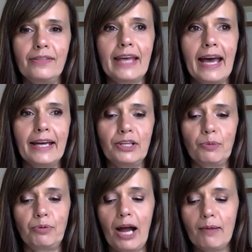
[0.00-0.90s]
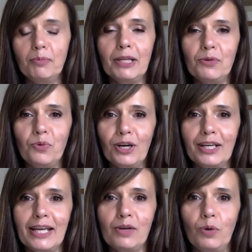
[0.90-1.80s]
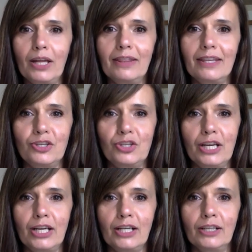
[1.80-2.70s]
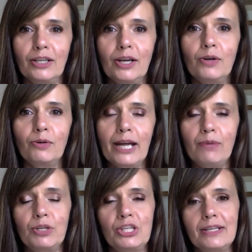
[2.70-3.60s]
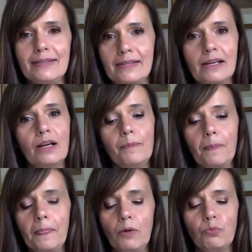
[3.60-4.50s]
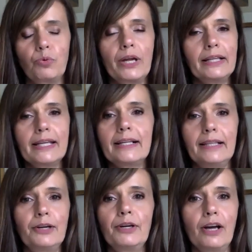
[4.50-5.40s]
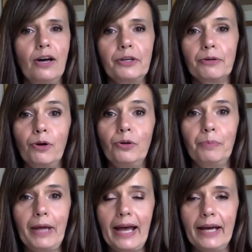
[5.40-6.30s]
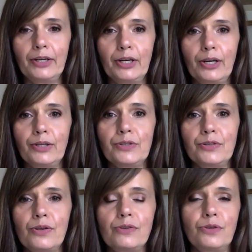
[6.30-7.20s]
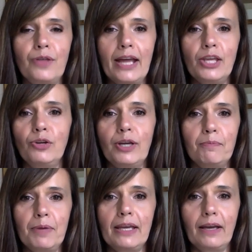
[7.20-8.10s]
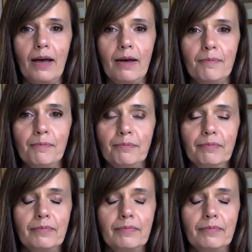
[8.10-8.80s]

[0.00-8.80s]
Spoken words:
that you're probably working with this year, right? Which is really clearing all your old patterns so that you can become